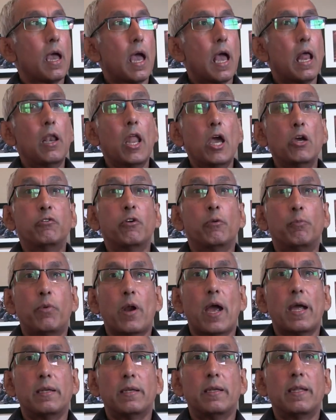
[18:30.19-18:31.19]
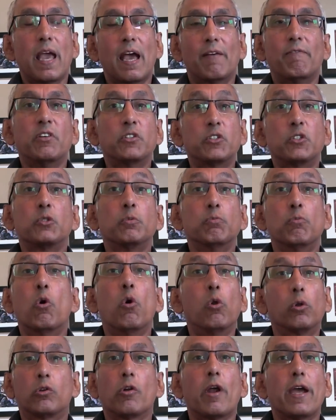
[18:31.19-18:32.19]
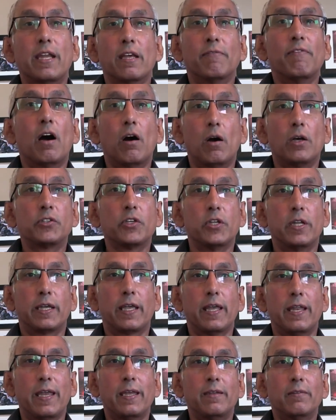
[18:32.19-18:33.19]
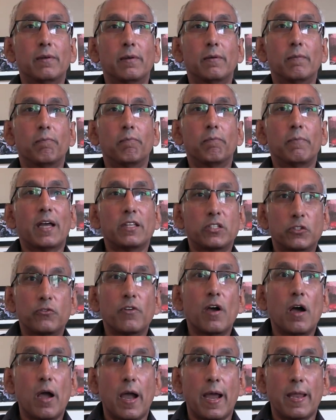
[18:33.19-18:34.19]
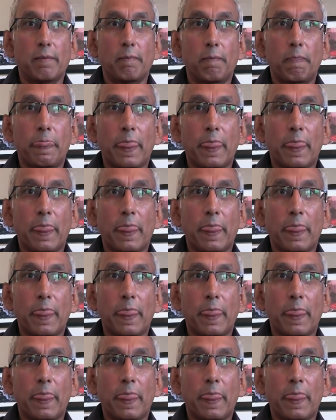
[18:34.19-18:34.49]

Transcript: a loaf of bread and you have a small grain of arsenic in it, that's fine.